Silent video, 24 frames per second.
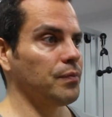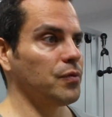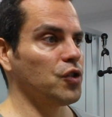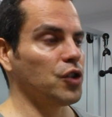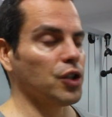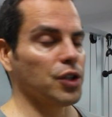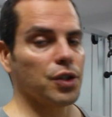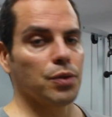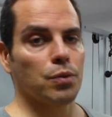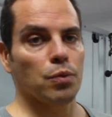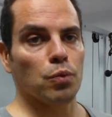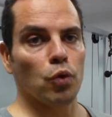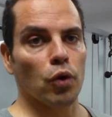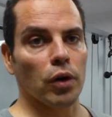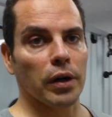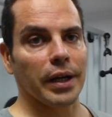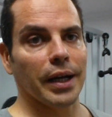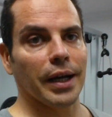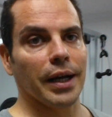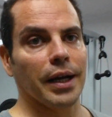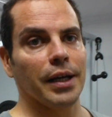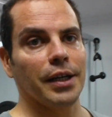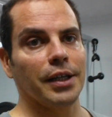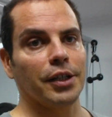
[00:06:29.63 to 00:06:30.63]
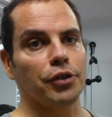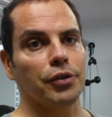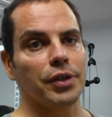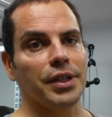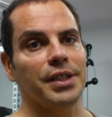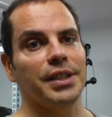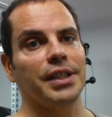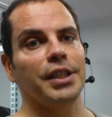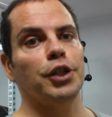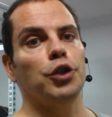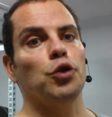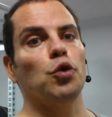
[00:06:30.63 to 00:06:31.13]
Just work on
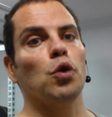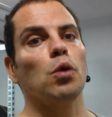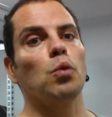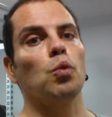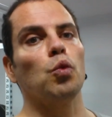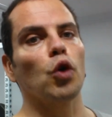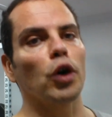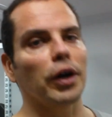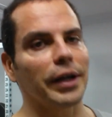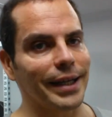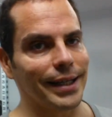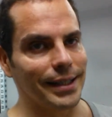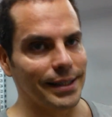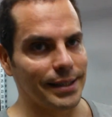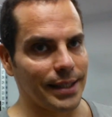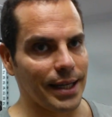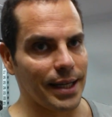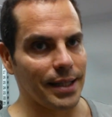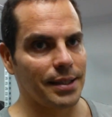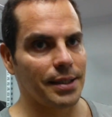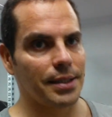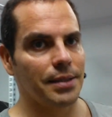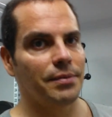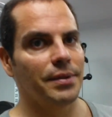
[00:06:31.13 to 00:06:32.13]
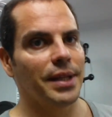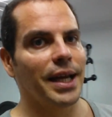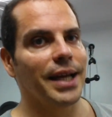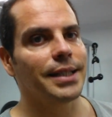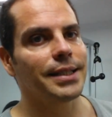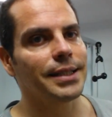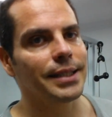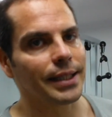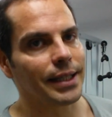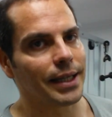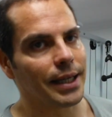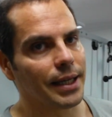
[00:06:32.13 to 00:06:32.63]
increasing your working sets.
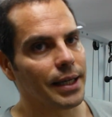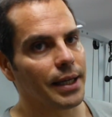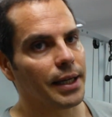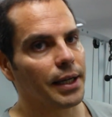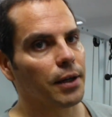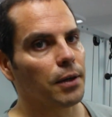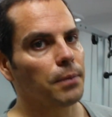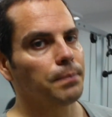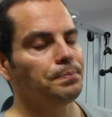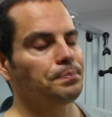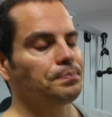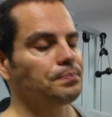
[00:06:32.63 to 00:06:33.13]
That's the key here.